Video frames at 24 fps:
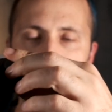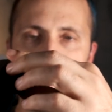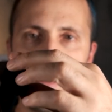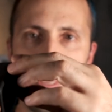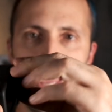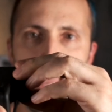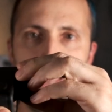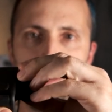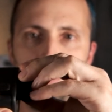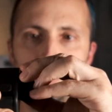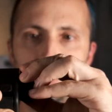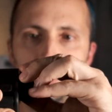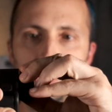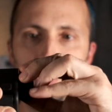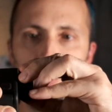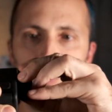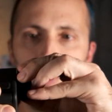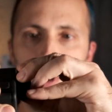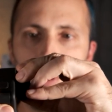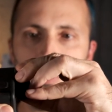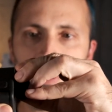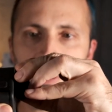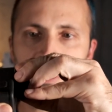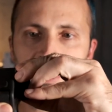And you'll
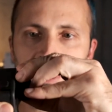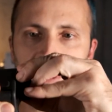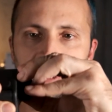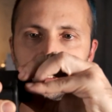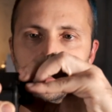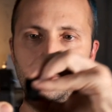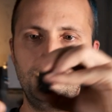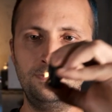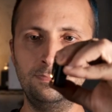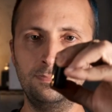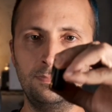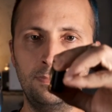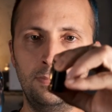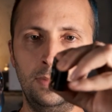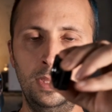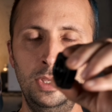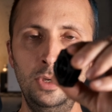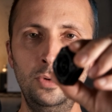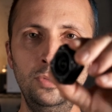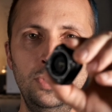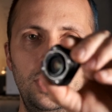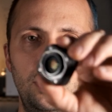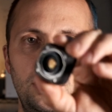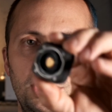notice,
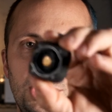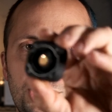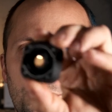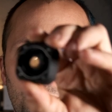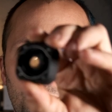you'll notice